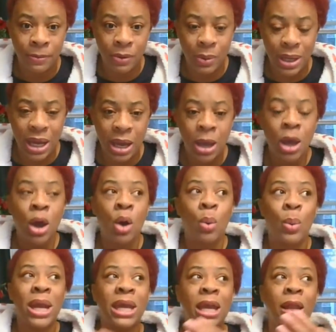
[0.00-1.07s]
Okay,
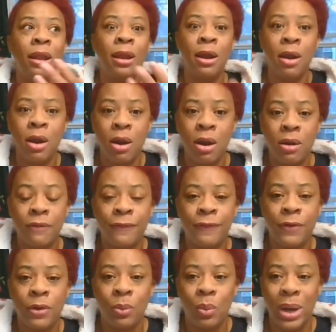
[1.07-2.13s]
we can learn
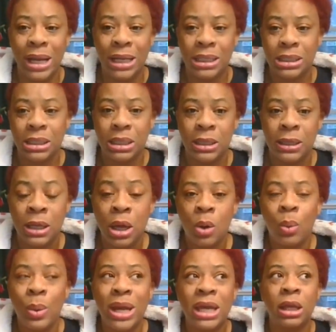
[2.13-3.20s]
from Wendy.
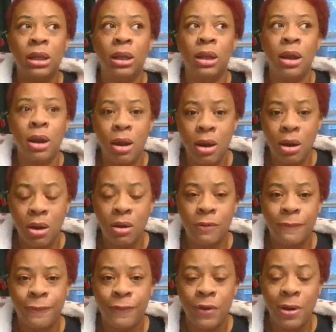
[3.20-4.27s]
We can learn
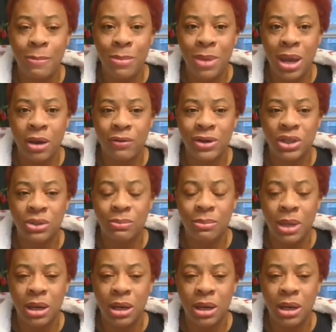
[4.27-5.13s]
from Mary